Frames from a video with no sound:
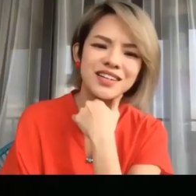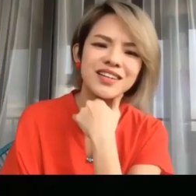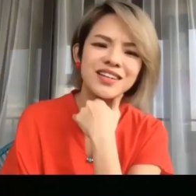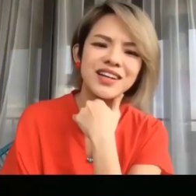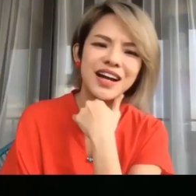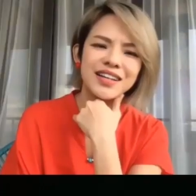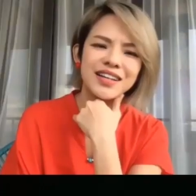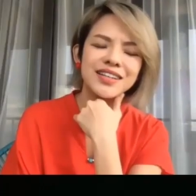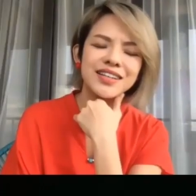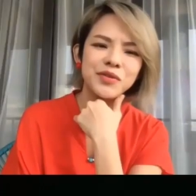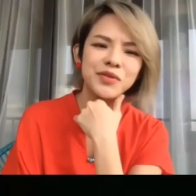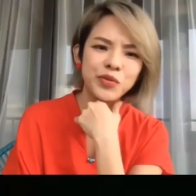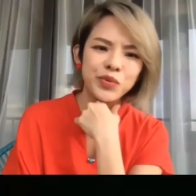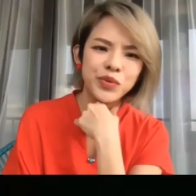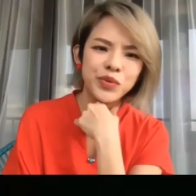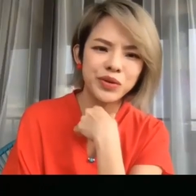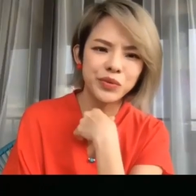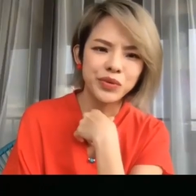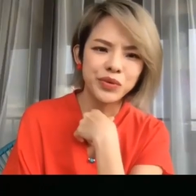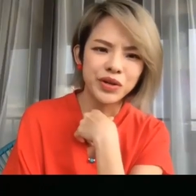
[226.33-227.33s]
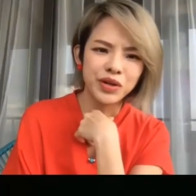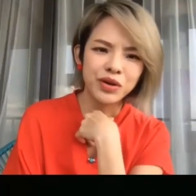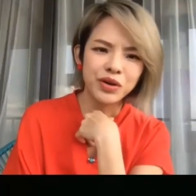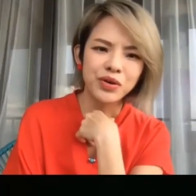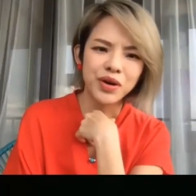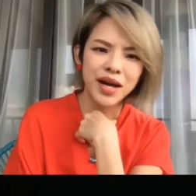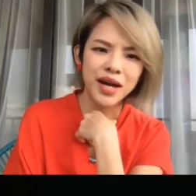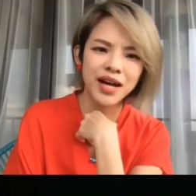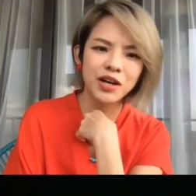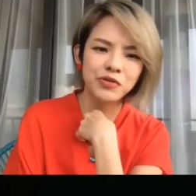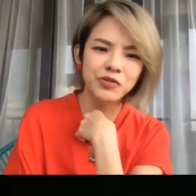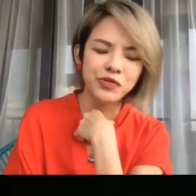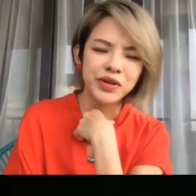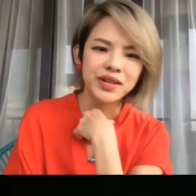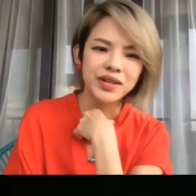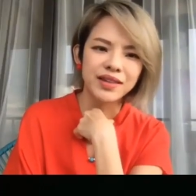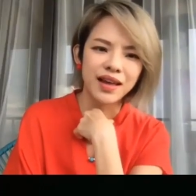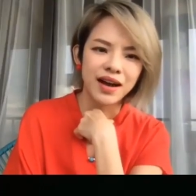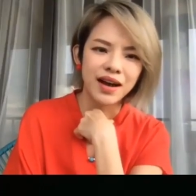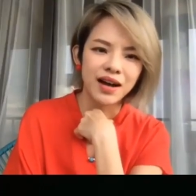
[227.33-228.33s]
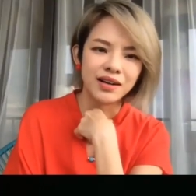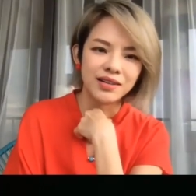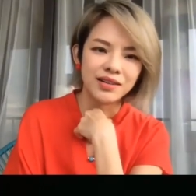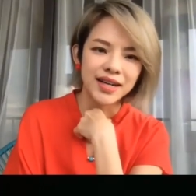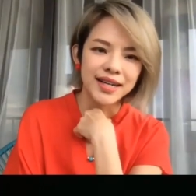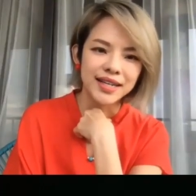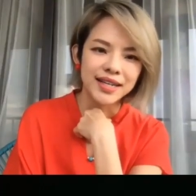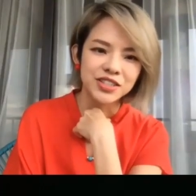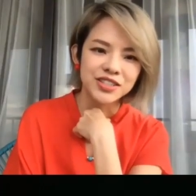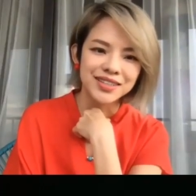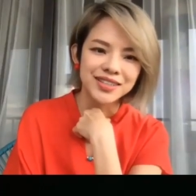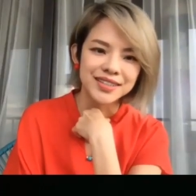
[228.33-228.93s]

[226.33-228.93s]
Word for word: I think um, not necessarily with the situation